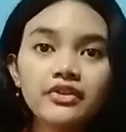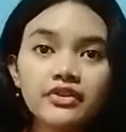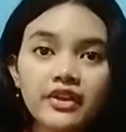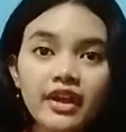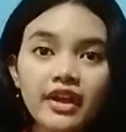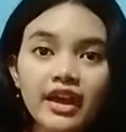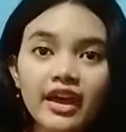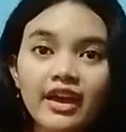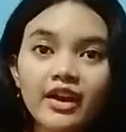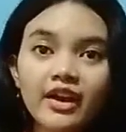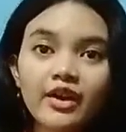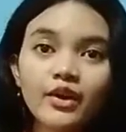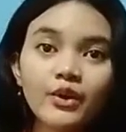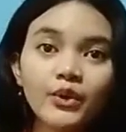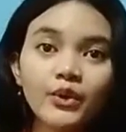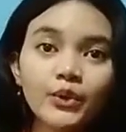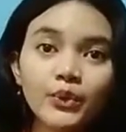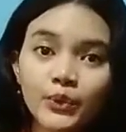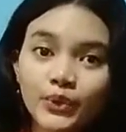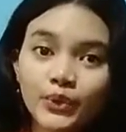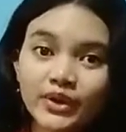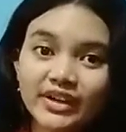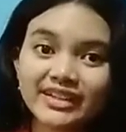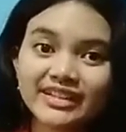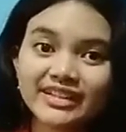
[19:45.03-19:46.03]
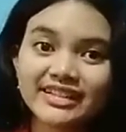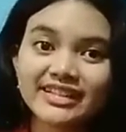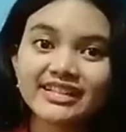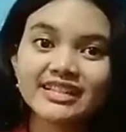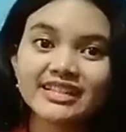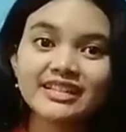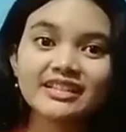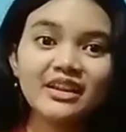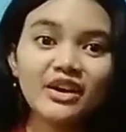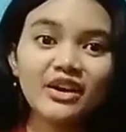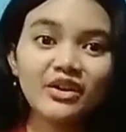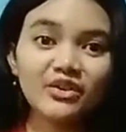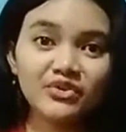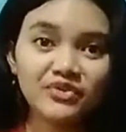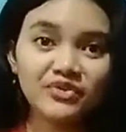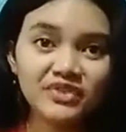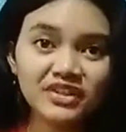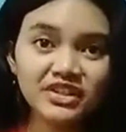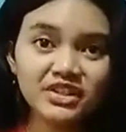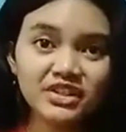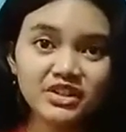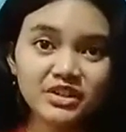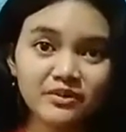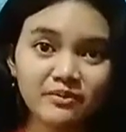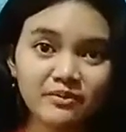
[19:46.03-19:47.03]
There was a
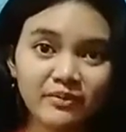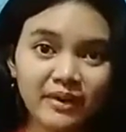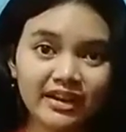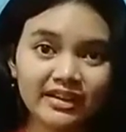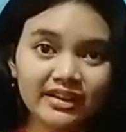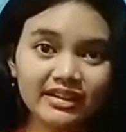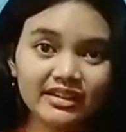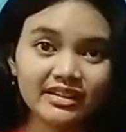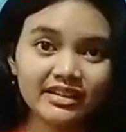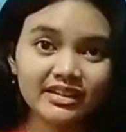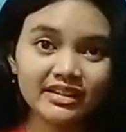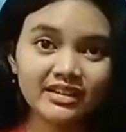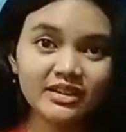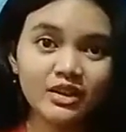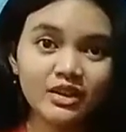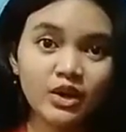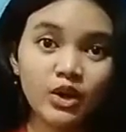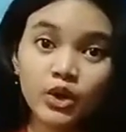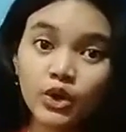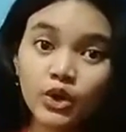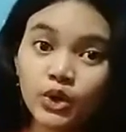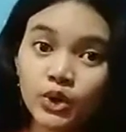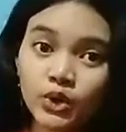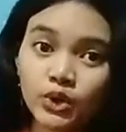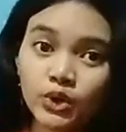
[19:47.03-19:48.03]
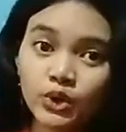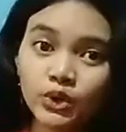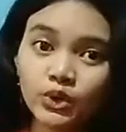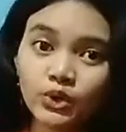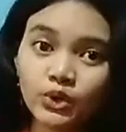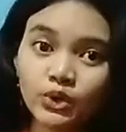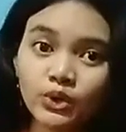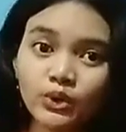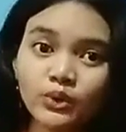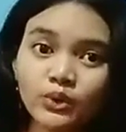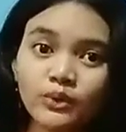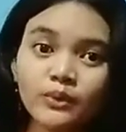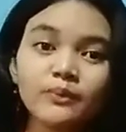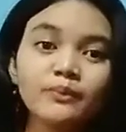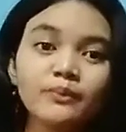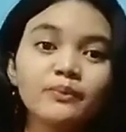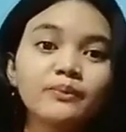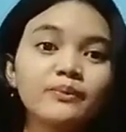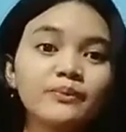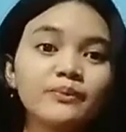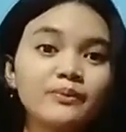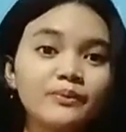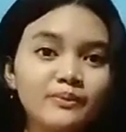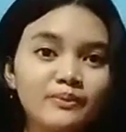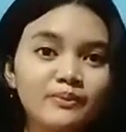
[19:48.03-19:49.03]
fisherman who
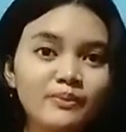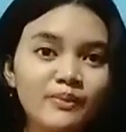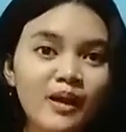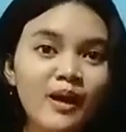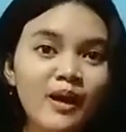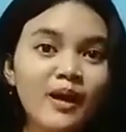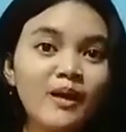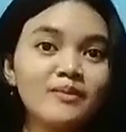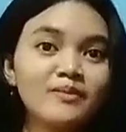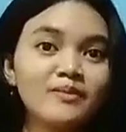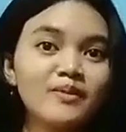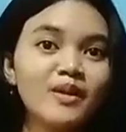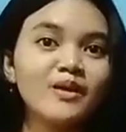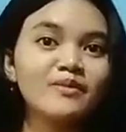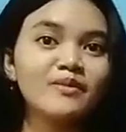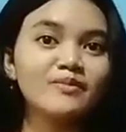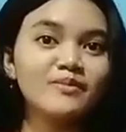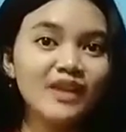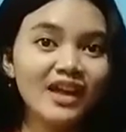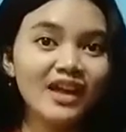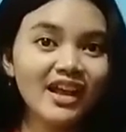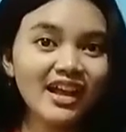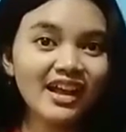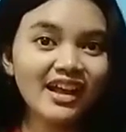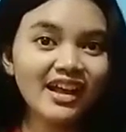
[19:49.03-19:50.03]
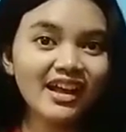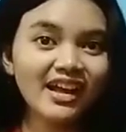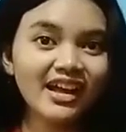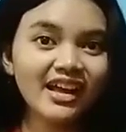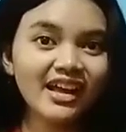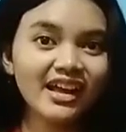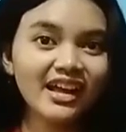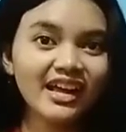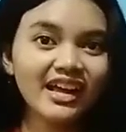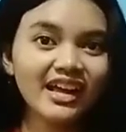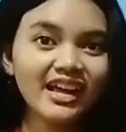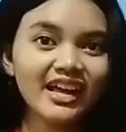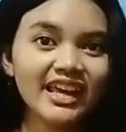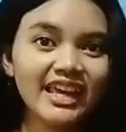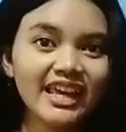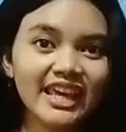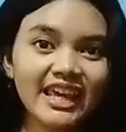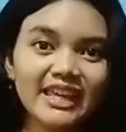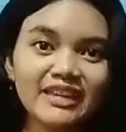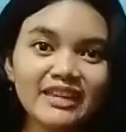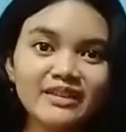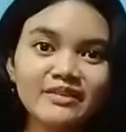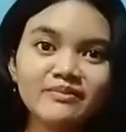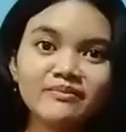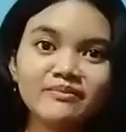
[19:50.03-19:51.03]
blah blah blah
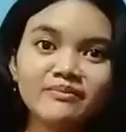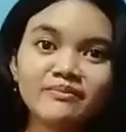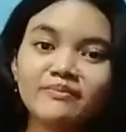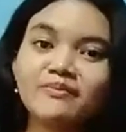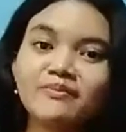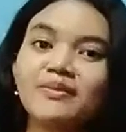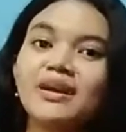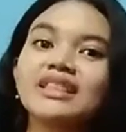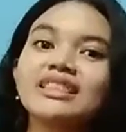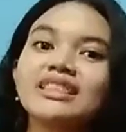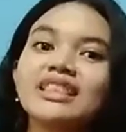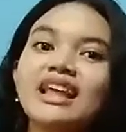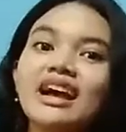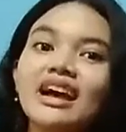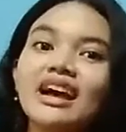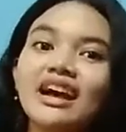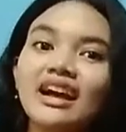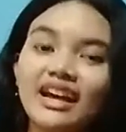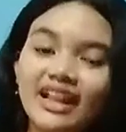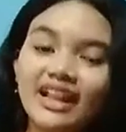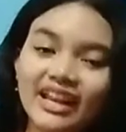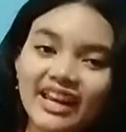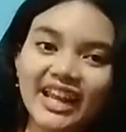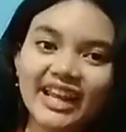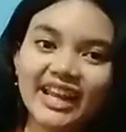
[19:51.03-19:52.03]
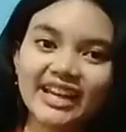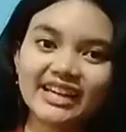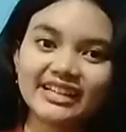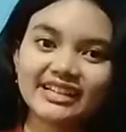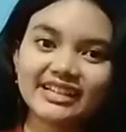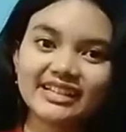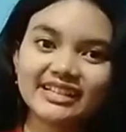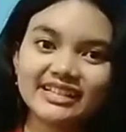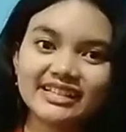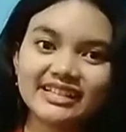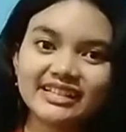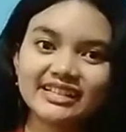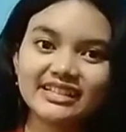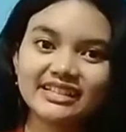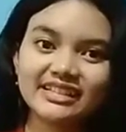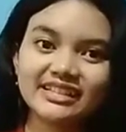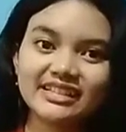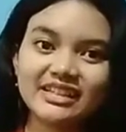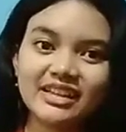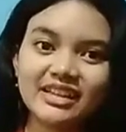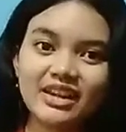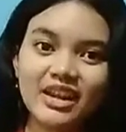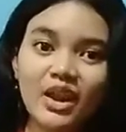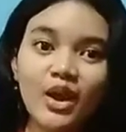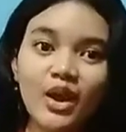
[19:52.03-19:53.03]
in Batak land.
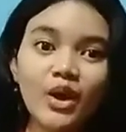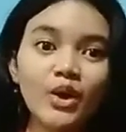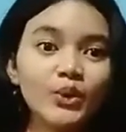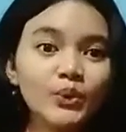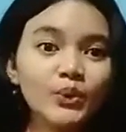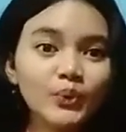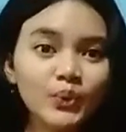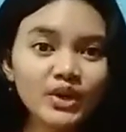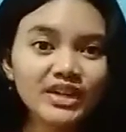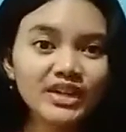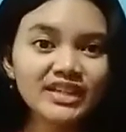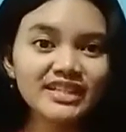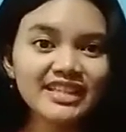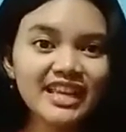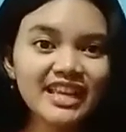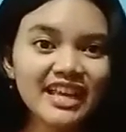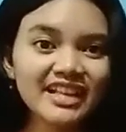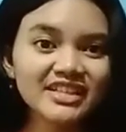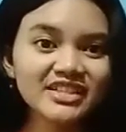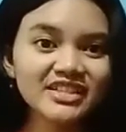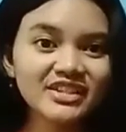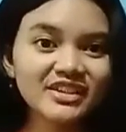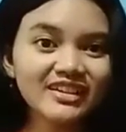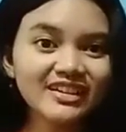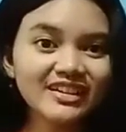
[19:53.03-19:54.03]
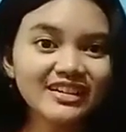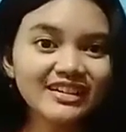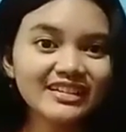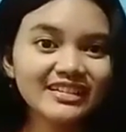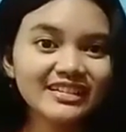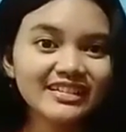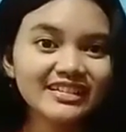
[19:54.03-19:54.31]
What is the answer?